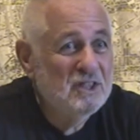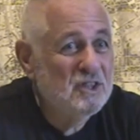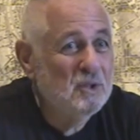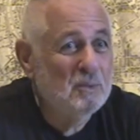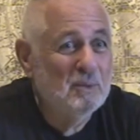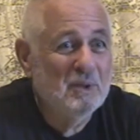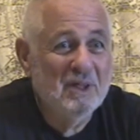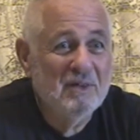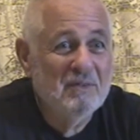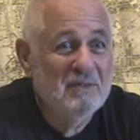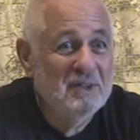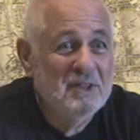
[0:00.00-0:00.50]
So
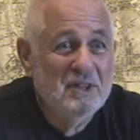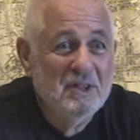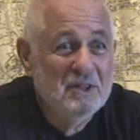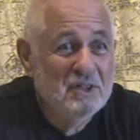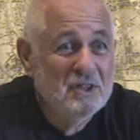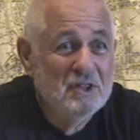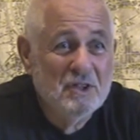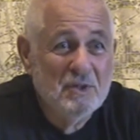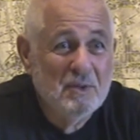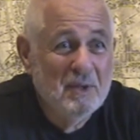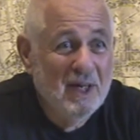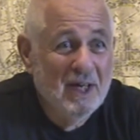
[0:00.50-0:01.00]
whatever
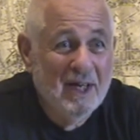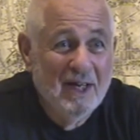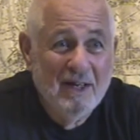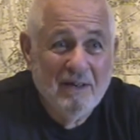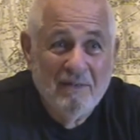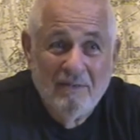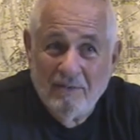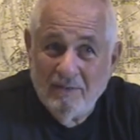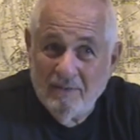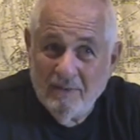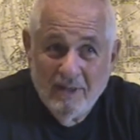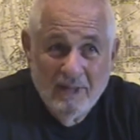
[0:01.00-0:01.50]
deals you
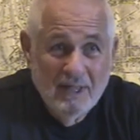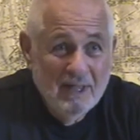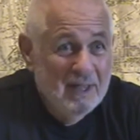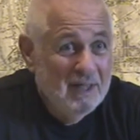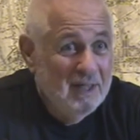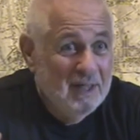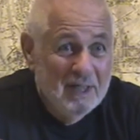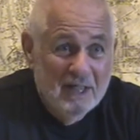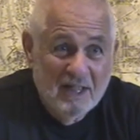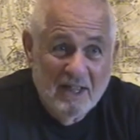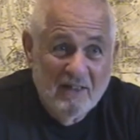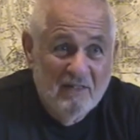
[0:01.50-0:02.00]
have,
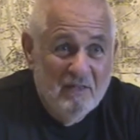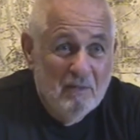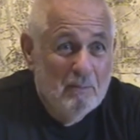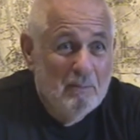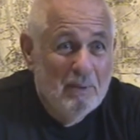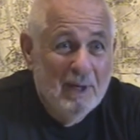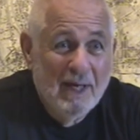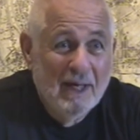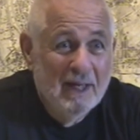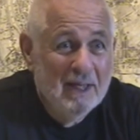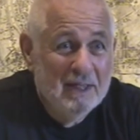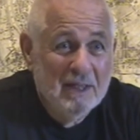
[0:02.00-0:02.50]
give them
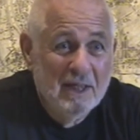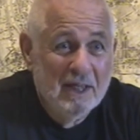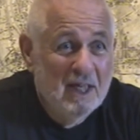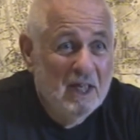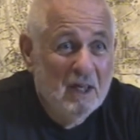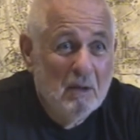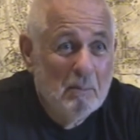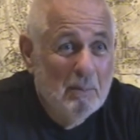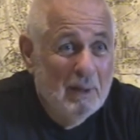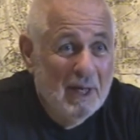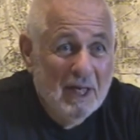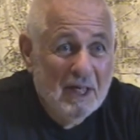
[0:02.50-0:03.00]
back the
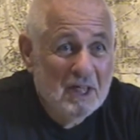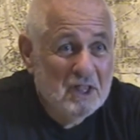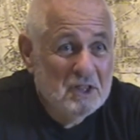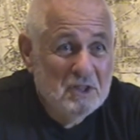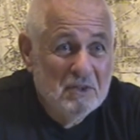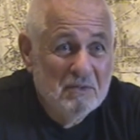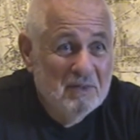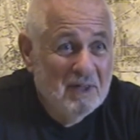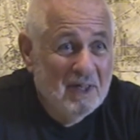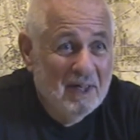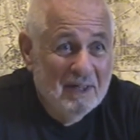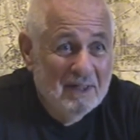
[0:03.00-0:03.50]
kickbacks
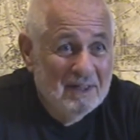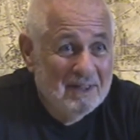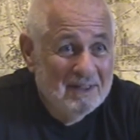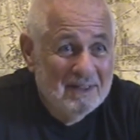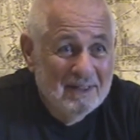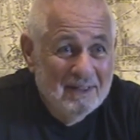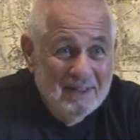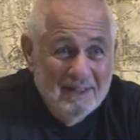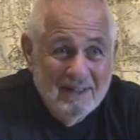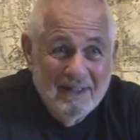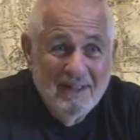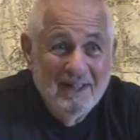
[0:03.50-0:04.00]
you've
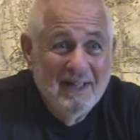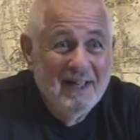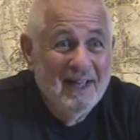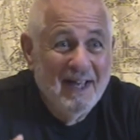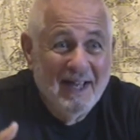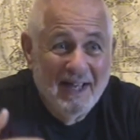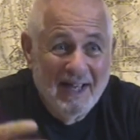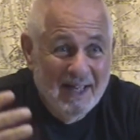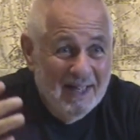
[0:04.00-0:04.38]
gotten,